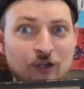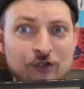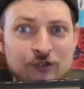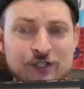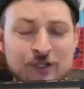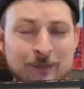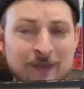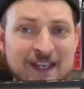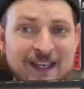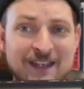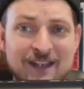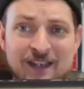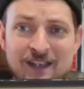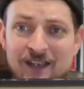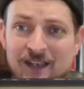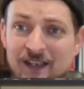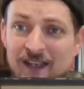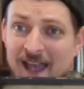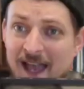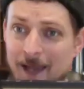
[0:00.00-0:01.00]
Ultimate
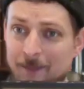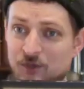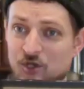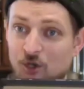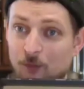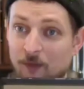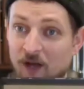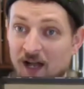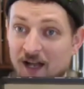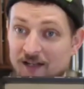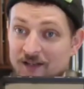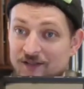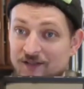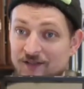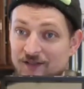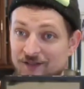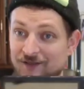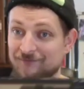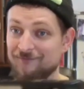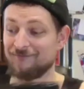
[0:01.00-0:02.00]
Capture
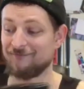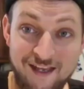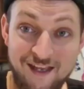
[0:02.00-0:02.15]
Box.